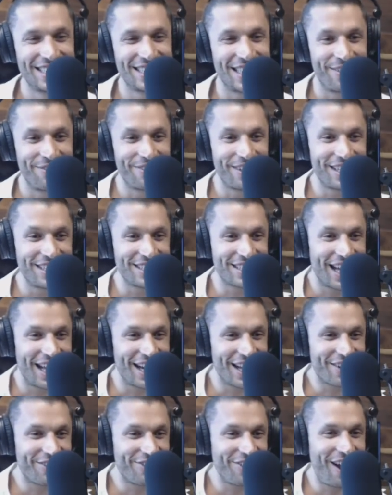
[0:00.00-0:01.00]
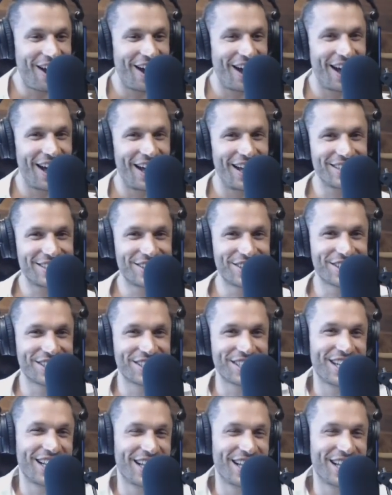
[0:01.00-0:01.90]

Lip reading: Somebody's got a crush.